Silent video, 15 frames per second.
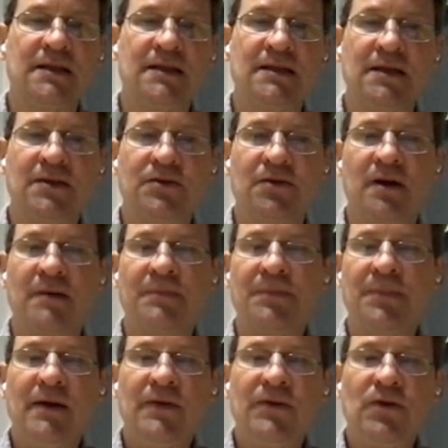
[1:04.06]
etc.
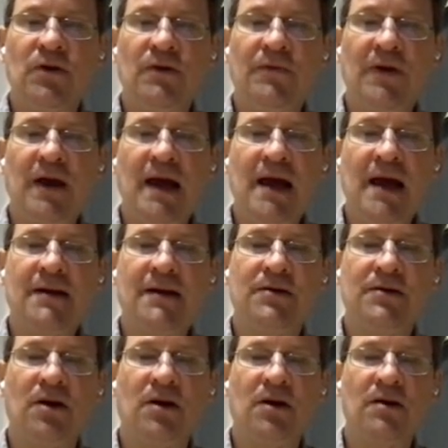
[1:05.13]
So if I had a
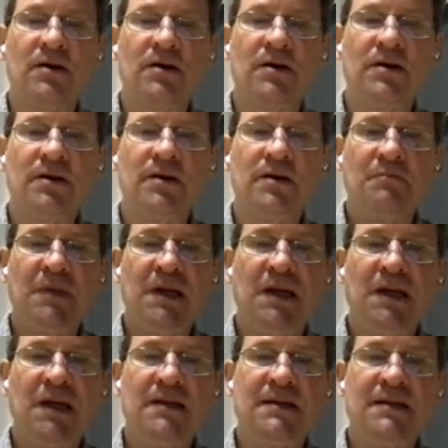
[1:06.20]
dog
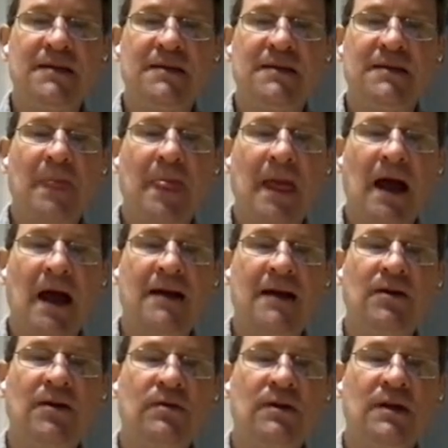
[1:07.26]
means I
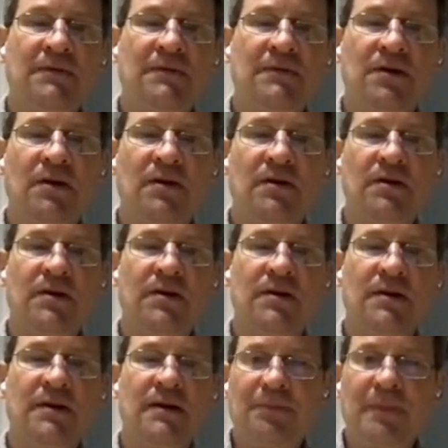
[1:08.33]
don't have a dog.
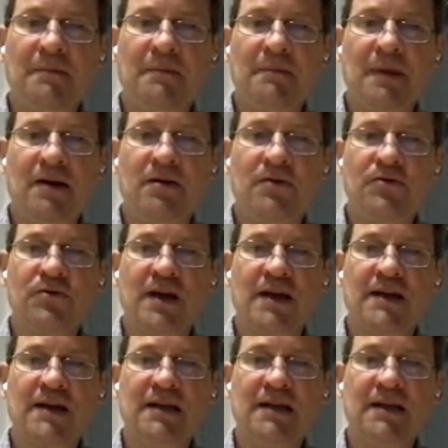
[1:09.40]
By
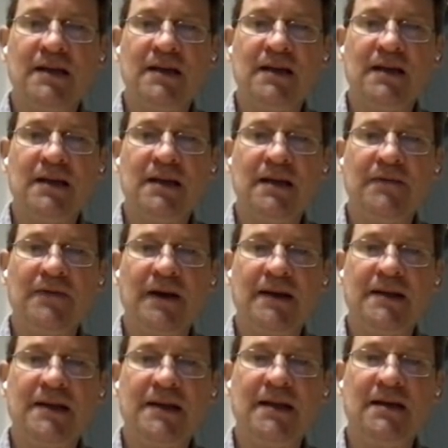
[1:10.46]
contrast, if I
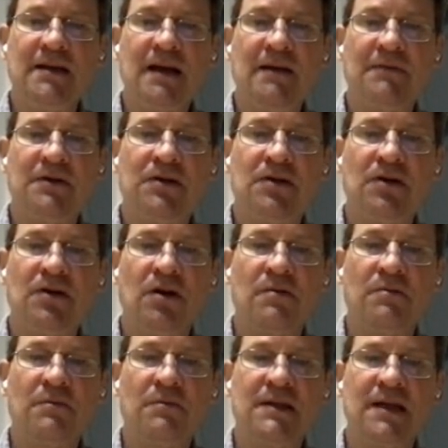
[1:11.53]
didn't have a dog
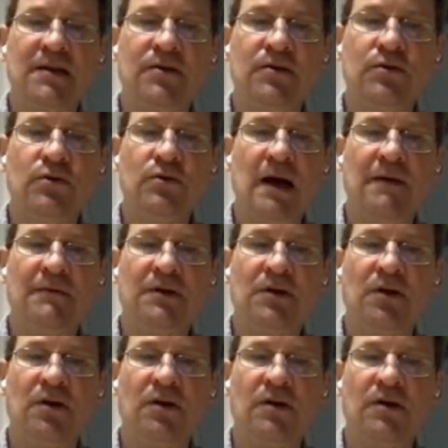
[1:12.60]
means I do have a
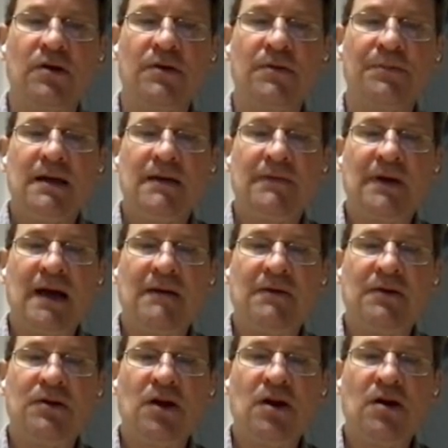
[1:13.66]
dog. If I have a
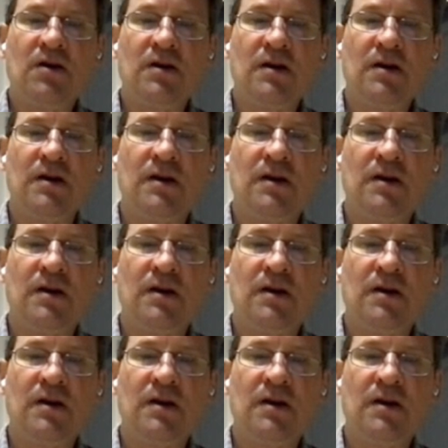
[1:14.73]
dog,